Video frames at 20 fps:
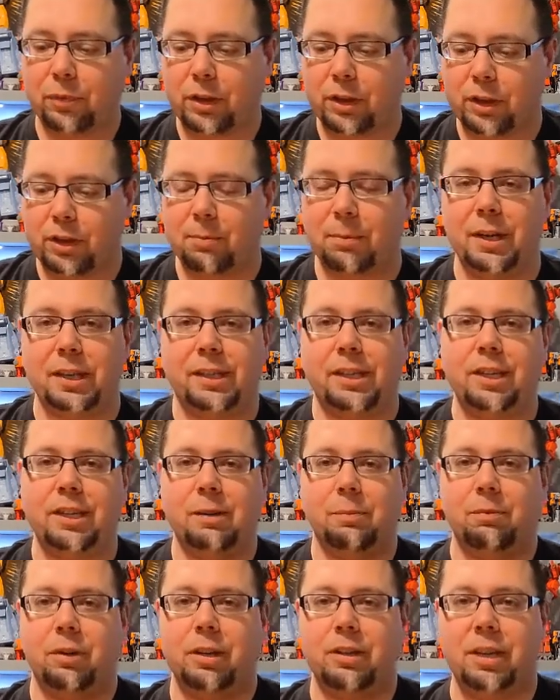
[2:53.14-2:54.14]
You might see
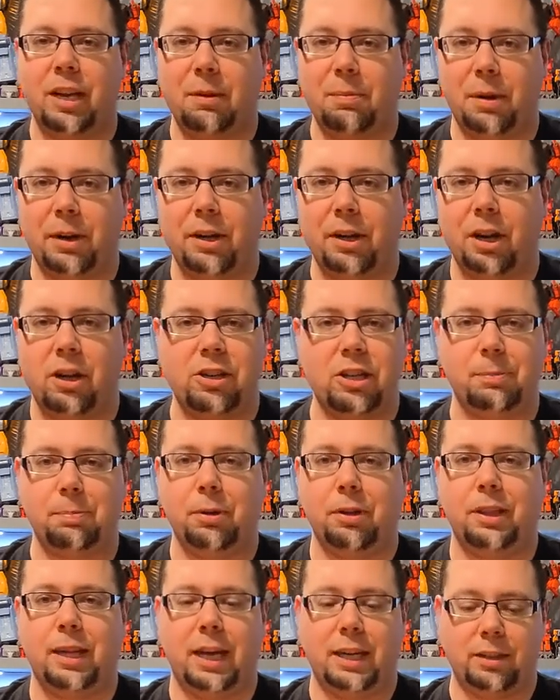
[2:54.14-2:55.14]
some red tape on here. I just
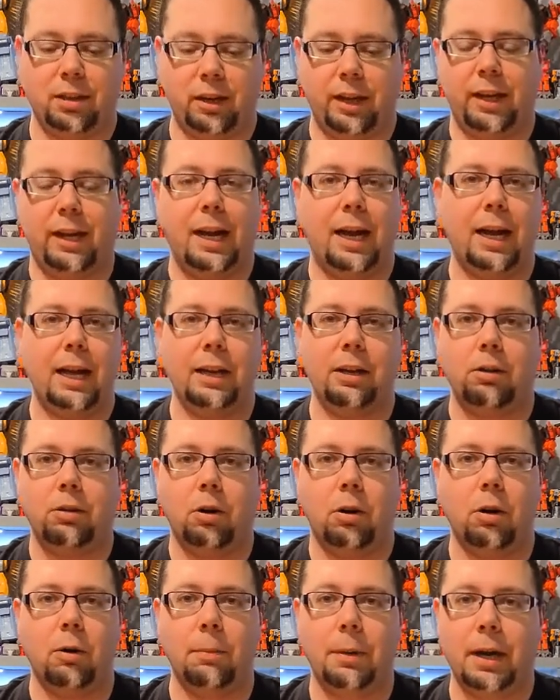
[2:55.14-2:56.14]
put that to like hide
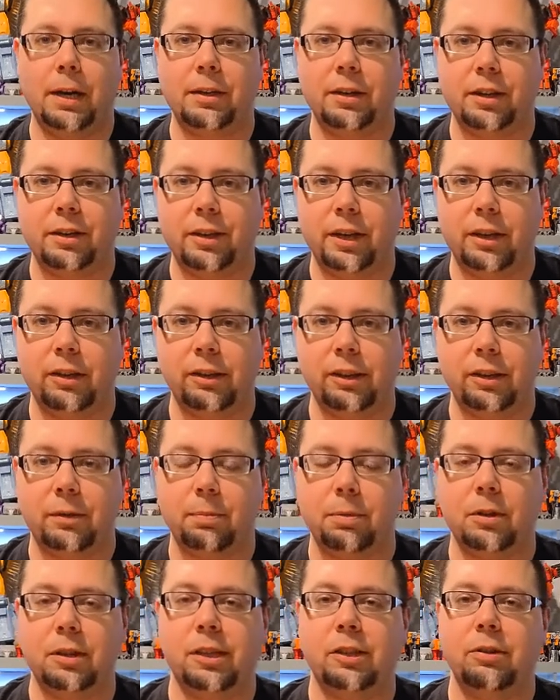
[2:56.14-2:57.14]
all my details and the
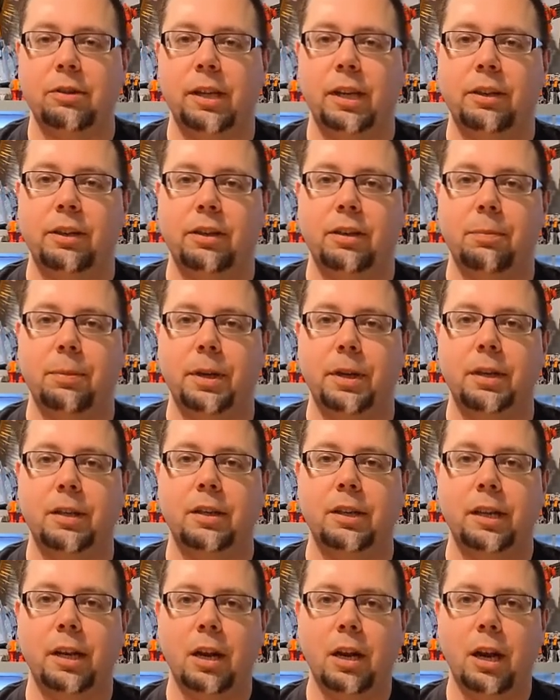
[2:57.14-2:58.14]
person who sent it to me,
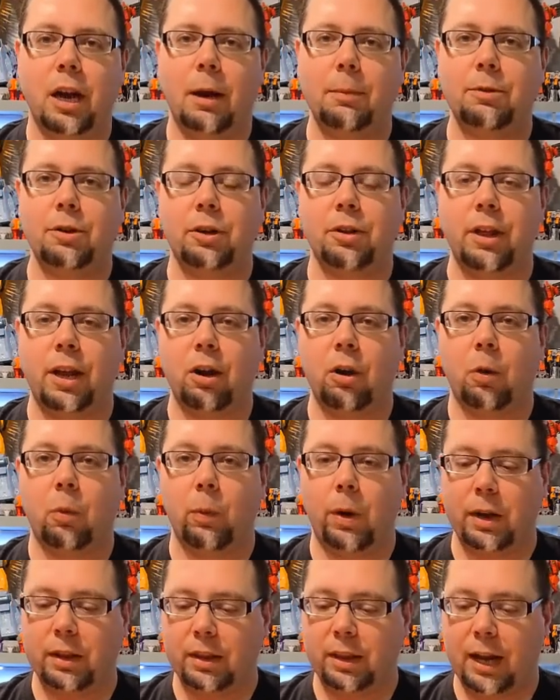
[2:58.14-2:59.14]
because I'm sure they don't
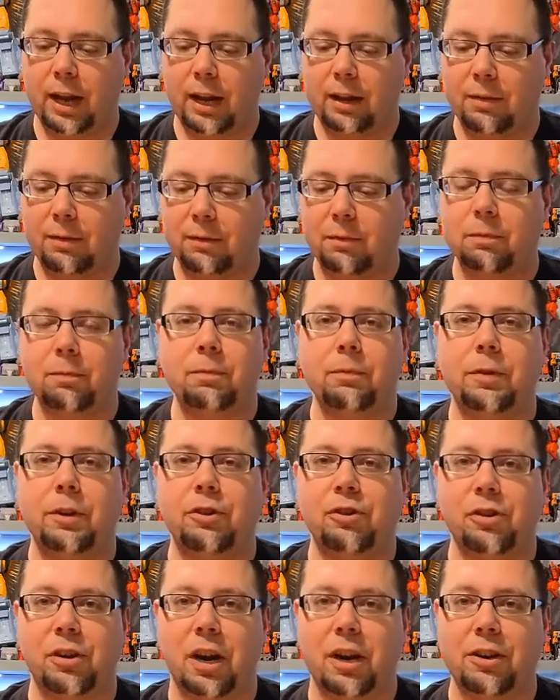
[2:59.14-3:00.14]
want that
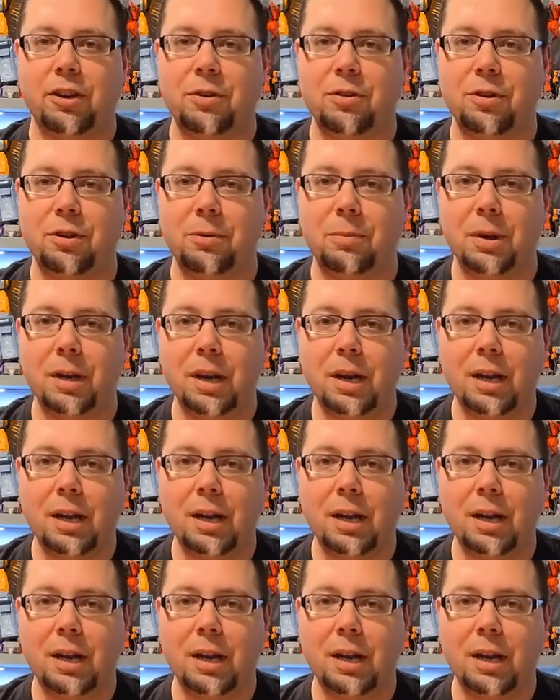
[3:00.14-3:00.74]
featured on YouTube.